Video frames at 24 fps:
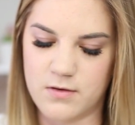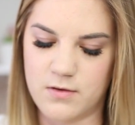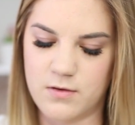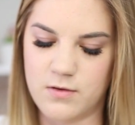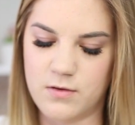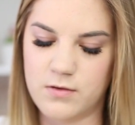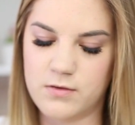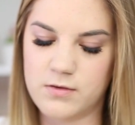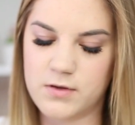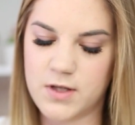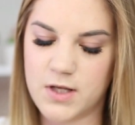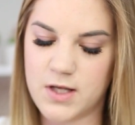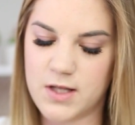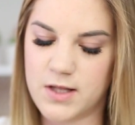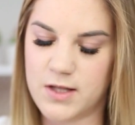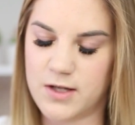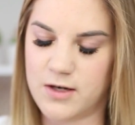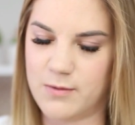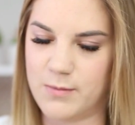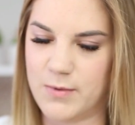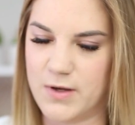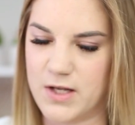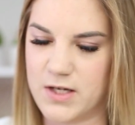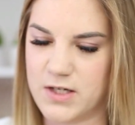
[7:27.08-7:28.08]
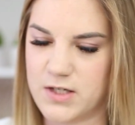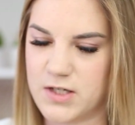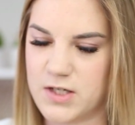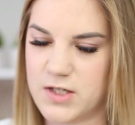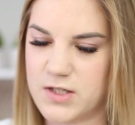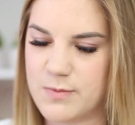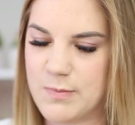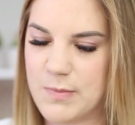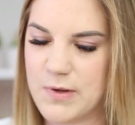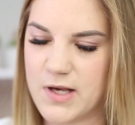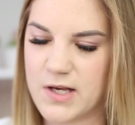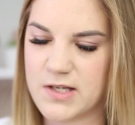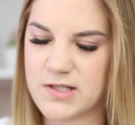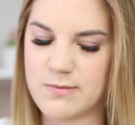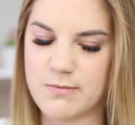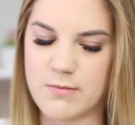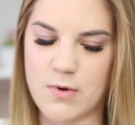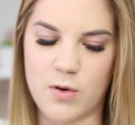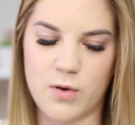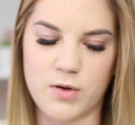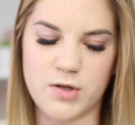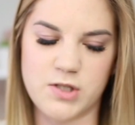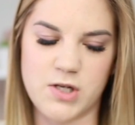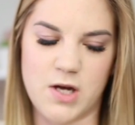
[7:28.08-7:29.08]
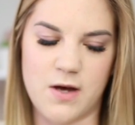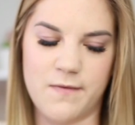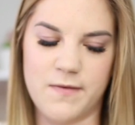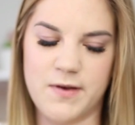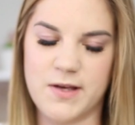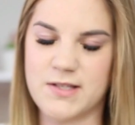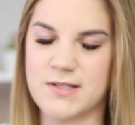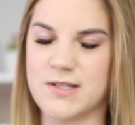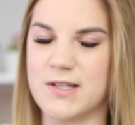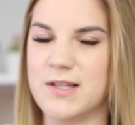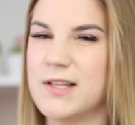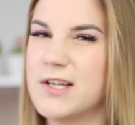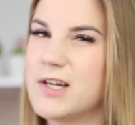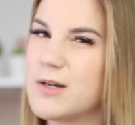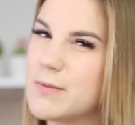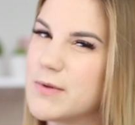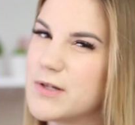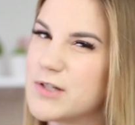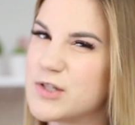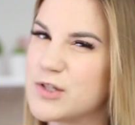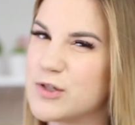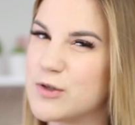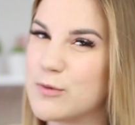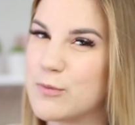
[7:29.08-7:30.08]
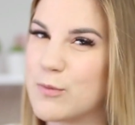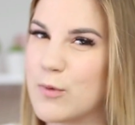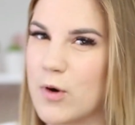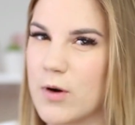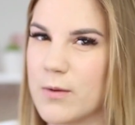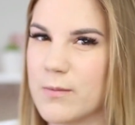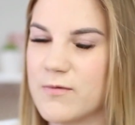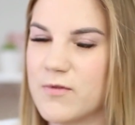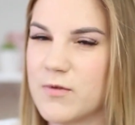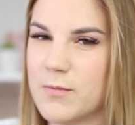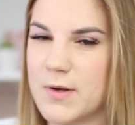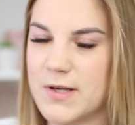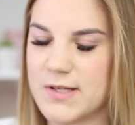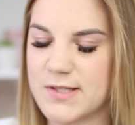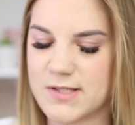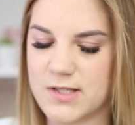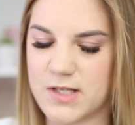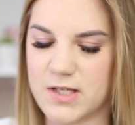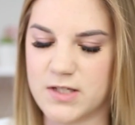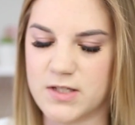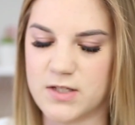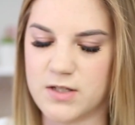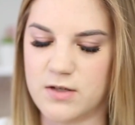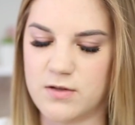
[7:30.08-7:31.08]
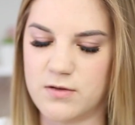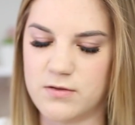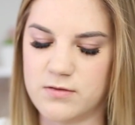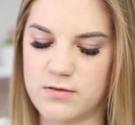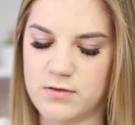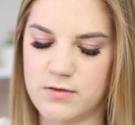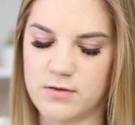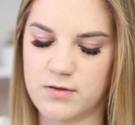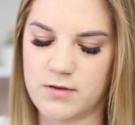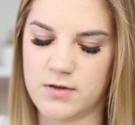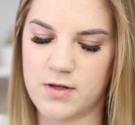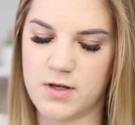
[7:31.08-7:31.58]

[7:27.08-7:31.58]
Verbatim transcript: only a little bit, just because Mocha Java is a little bit too warm for my skin tone.